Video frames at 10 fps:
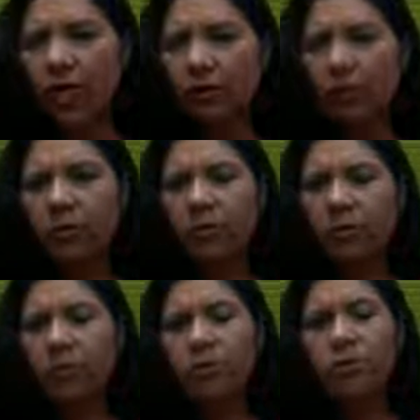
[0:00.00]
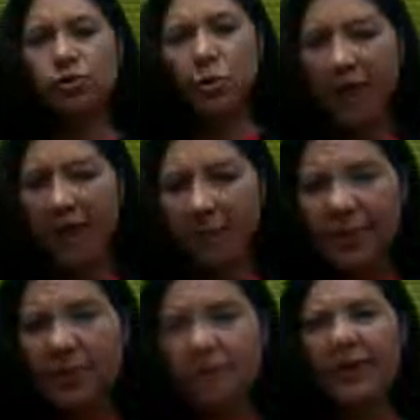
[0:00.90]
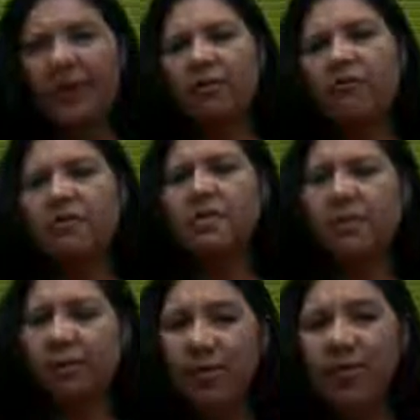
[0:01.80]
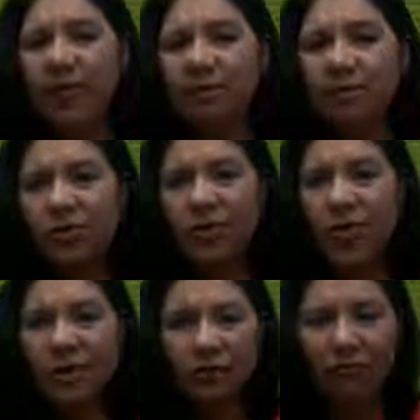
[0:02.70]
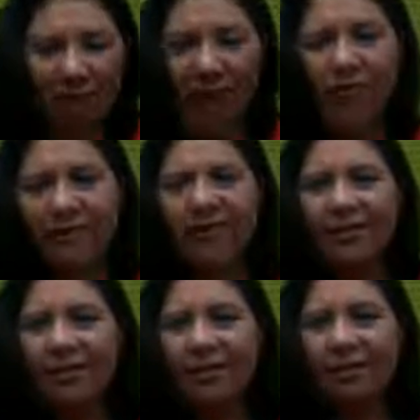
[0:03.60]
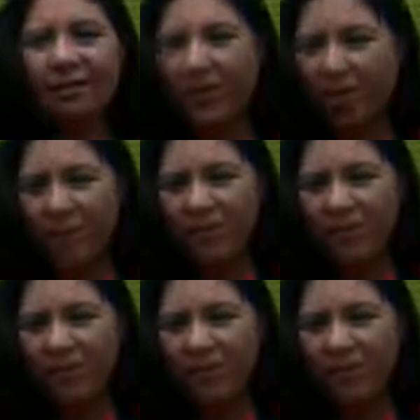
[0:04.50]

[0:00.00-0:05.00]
look into so many perspectives, which sometimes men forget. They